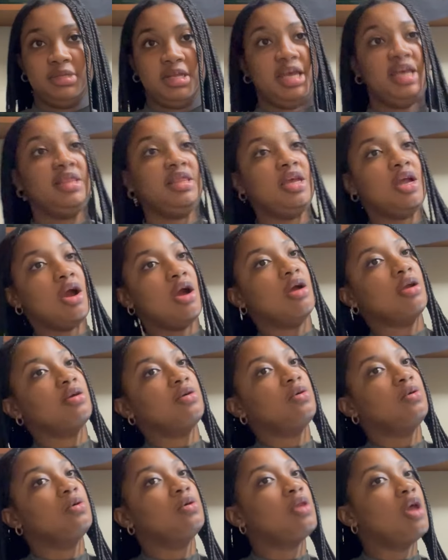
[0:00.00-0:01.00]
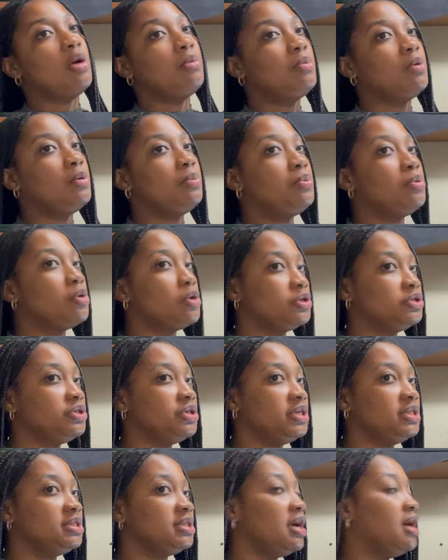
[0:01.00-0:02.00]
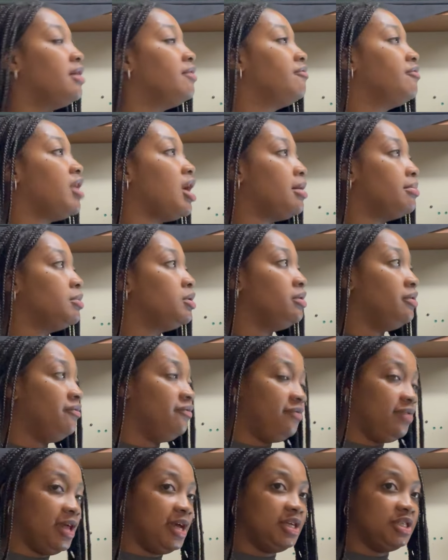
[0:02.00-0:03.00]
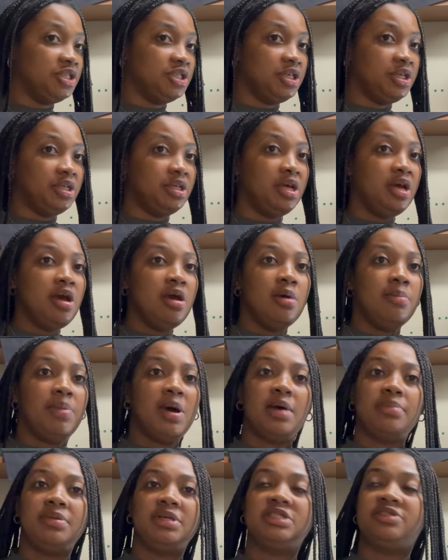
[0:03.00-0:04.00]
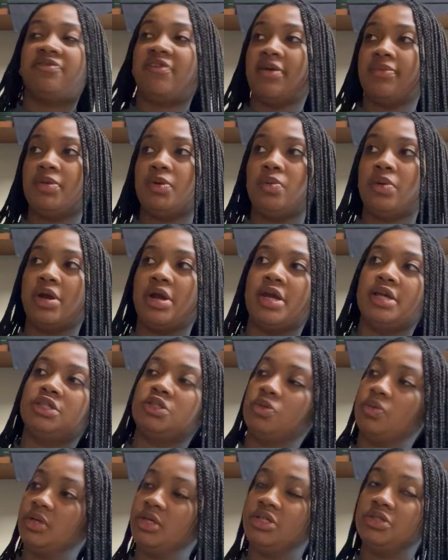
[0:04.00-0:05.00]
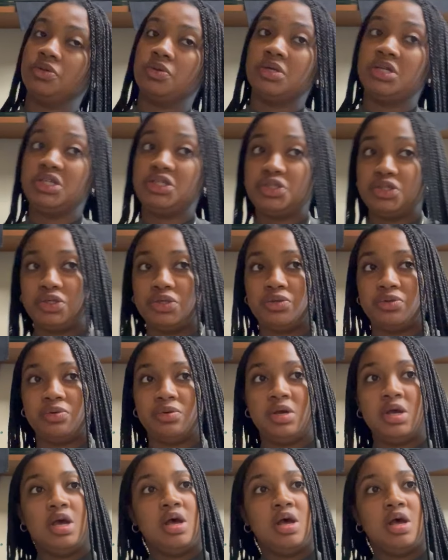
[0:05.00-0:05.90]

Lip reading: In the article Global Portraits of Nominal Inflation, published February 2022